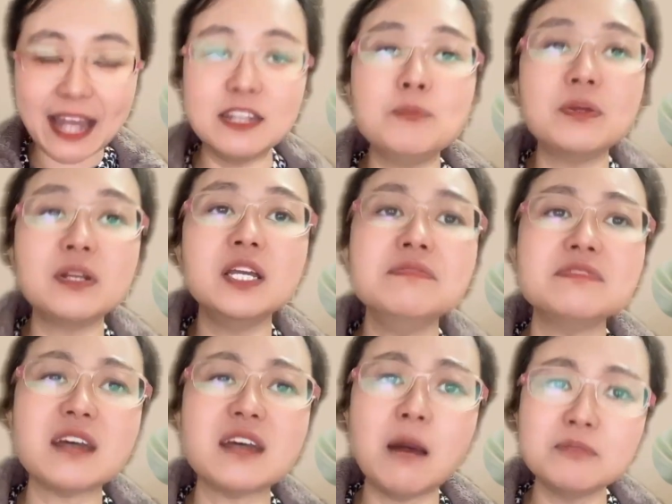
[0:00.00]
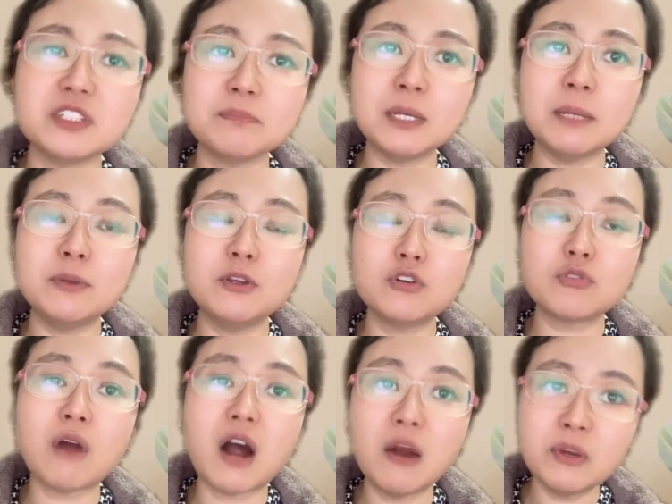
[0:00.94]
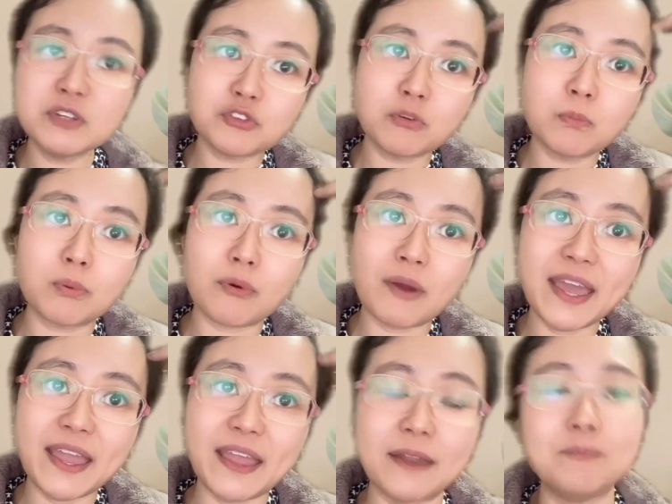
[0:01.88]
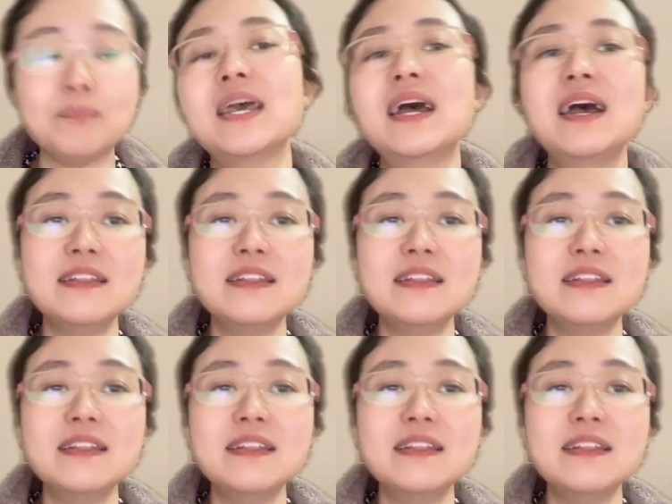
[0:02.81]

and you believe something may be wrong with your brain,